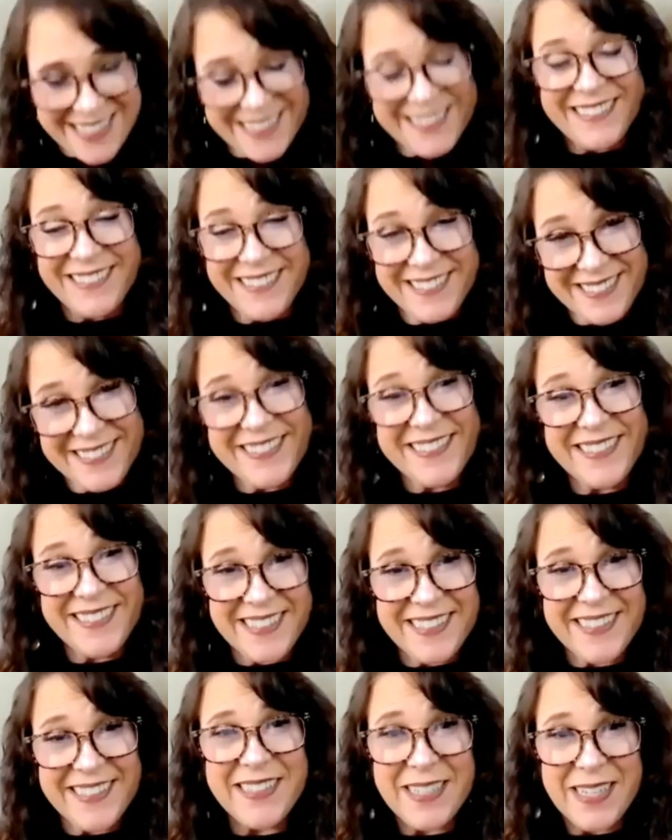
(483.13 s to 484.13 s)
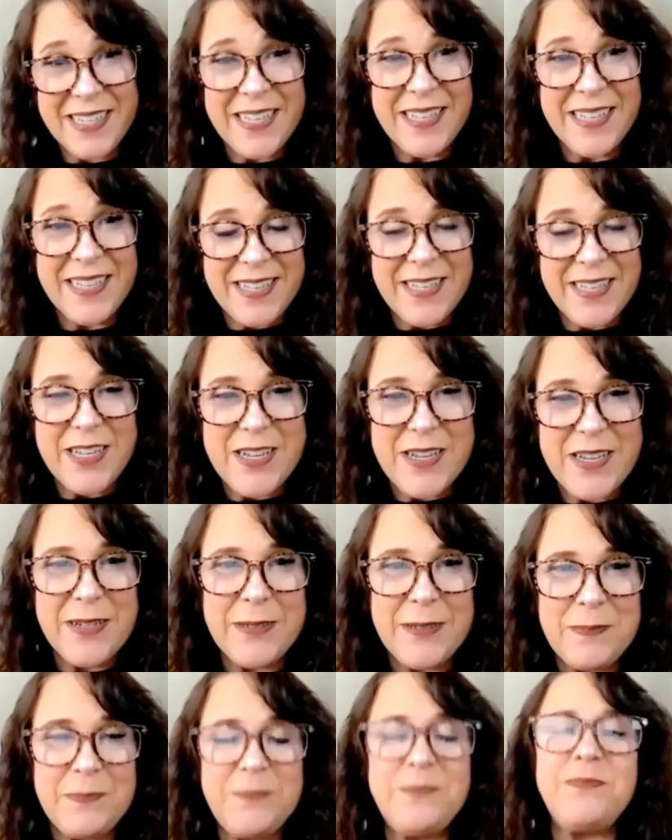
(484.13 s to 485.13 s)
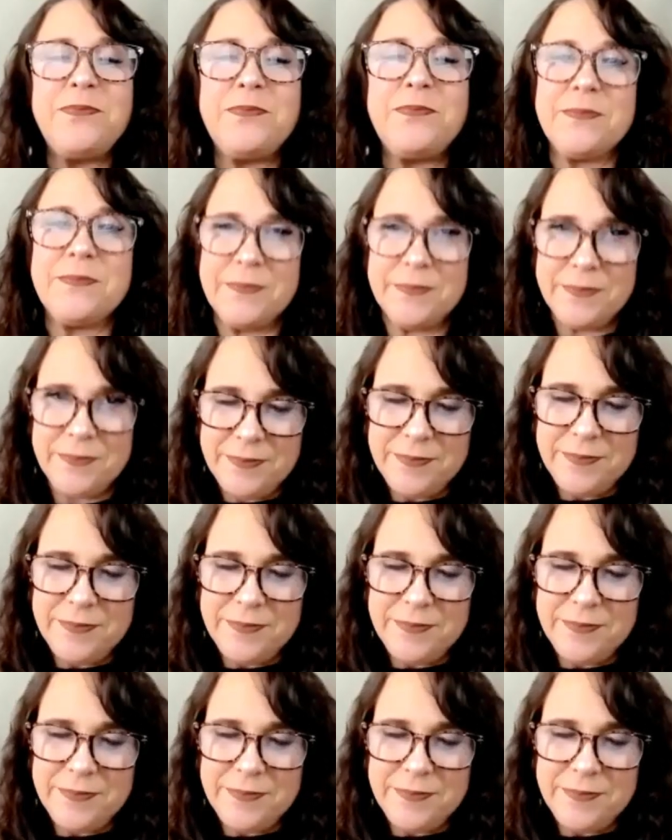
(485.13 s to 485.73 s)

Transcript: you'll learn the work, and we've